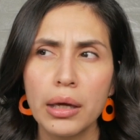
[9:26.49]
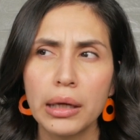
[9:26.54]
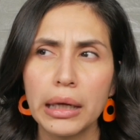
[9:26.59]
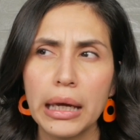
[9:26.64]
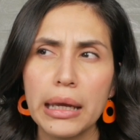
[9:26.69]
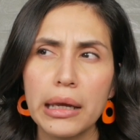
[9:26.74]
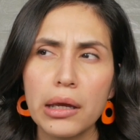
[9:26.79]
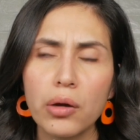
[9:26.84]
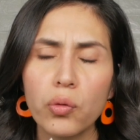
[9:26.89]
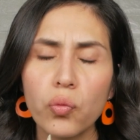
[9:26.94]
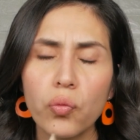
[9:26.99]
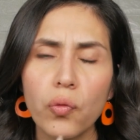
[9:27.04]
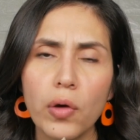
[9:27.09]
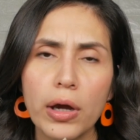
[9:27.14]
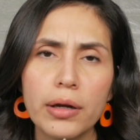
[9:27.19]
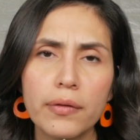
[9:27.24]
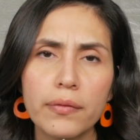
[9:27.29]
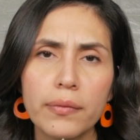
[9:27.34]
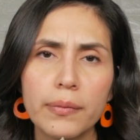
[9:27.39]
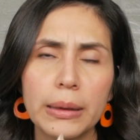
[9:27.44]
getting
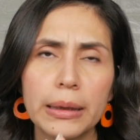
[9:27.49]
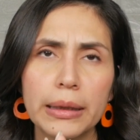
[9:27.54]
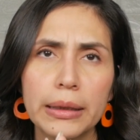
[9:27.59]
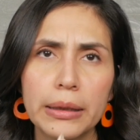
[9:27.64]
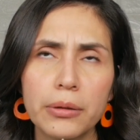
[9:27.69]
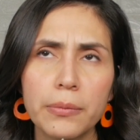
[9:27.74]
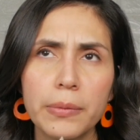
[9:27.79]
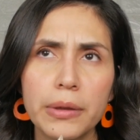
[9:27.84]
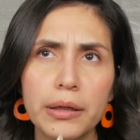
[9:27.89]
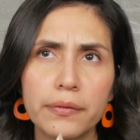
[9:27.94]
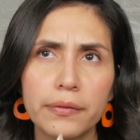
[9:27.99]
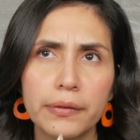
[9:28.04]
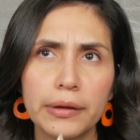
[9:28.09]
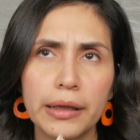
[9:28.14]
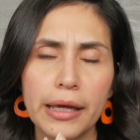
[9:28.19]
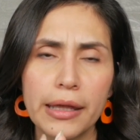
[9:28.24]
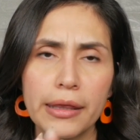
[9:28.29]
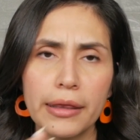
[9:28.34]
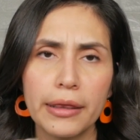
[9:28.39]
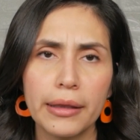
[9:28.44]
rid of a little bit of
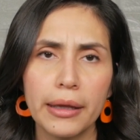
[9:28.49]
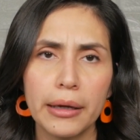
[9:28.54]
length,